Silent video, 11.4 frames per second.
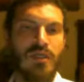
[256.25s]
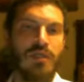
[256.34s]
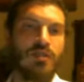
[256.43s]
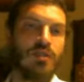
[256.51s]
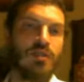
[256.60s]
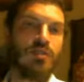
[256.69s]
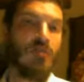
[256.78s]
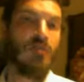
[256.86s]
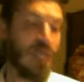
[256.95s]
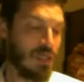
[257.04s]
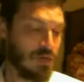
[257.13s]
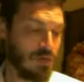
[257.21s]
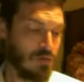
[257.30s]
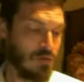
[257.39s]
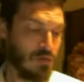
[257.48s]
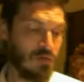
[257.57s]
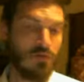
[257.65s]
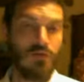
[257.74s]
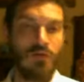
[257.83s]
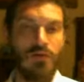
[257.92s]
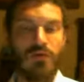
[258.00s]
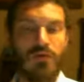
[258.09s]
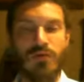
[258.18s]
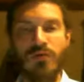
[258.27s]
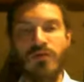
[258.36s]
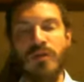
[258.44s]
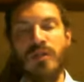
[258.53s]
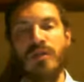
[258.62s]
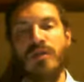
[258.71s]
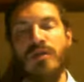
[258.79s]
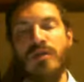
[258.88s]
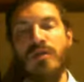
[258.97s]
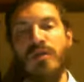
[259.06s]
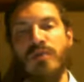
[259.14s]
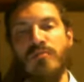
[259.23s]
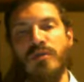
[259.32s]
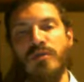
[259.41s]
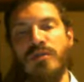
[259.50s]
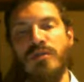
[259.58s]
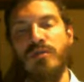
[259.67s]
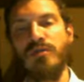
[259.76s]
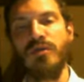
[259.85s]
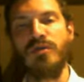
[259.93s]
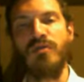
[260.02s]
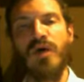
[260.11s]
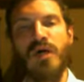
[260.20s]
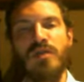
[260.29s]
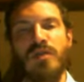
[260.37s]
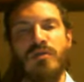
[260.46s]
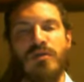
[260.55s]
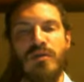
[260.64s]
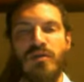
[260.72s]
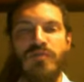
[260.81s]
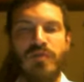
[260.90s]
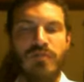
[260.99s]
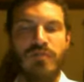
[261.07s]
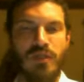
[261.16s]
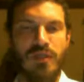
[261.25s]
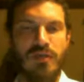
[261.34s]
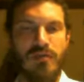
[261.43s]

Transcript: Just do that to all the numbers. So just go on to 50.